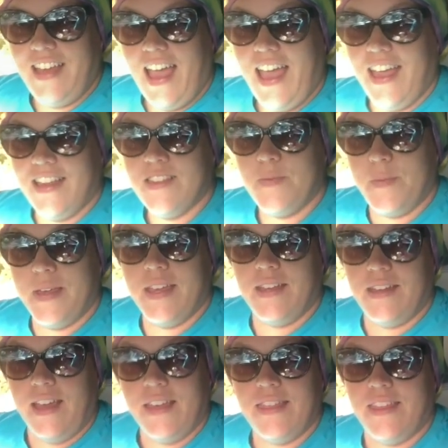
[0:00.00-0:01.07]
has
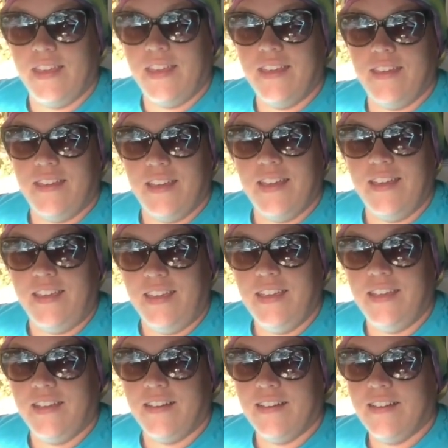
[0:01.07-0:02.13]
been, I think, a
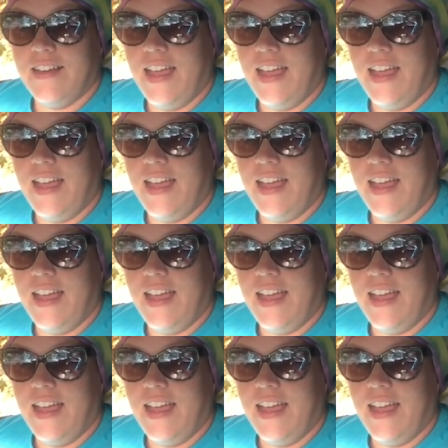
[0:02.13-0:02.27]
year,